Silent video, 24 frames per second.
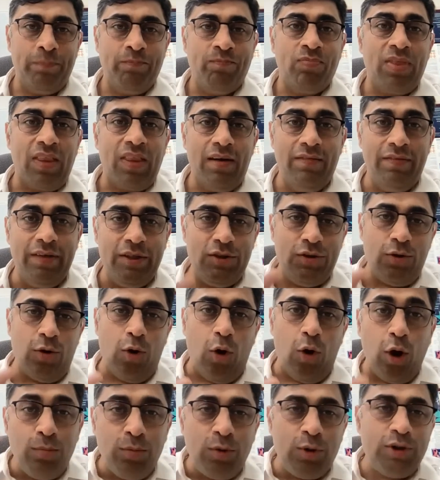which
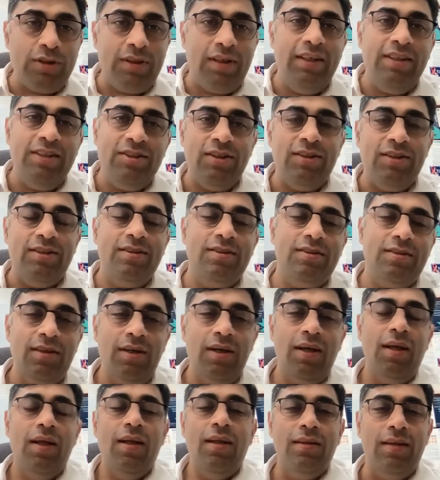almost reaches
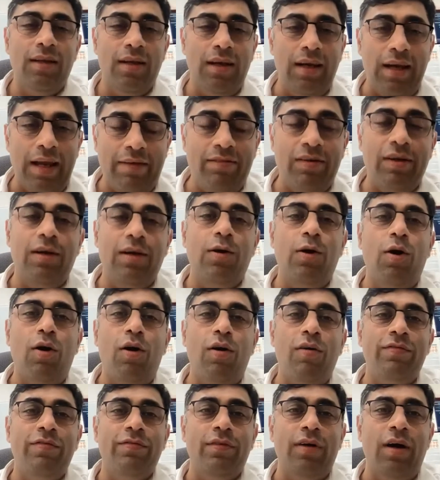the level
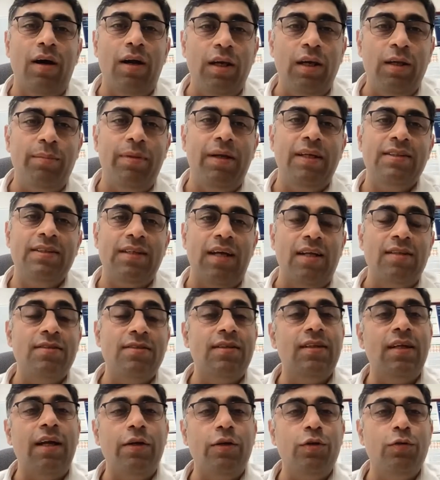of early breast
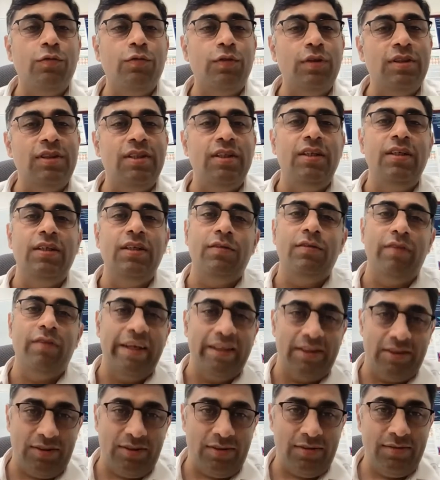cancer that you would see in the
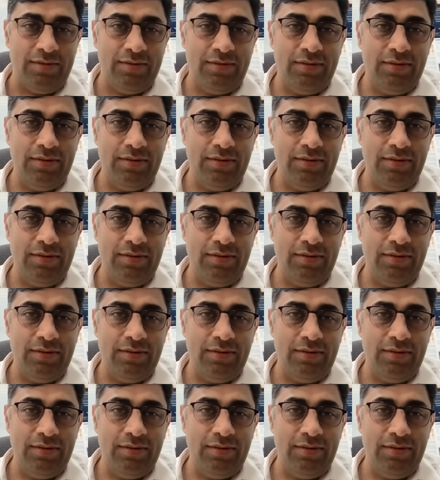West.